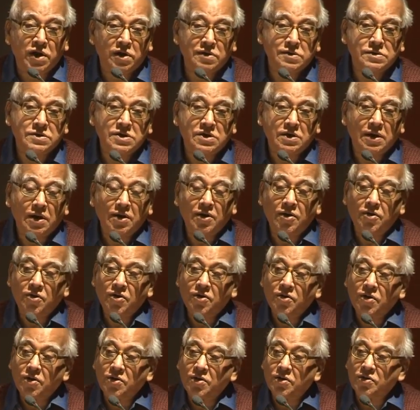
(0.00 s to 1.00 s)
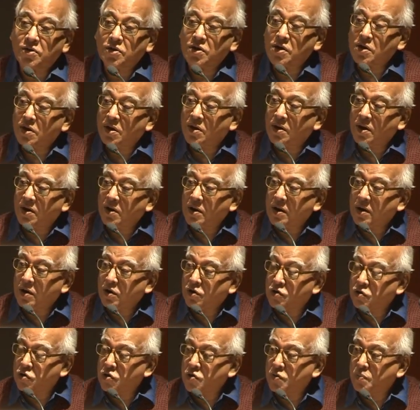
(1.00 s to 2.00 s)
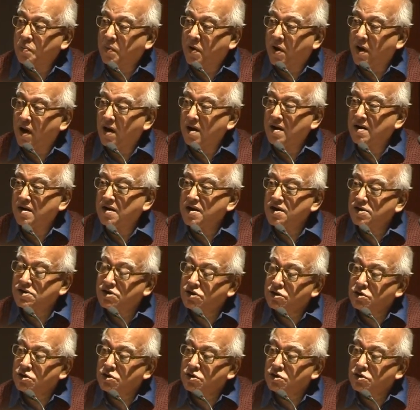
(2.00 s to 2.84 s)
so that the group can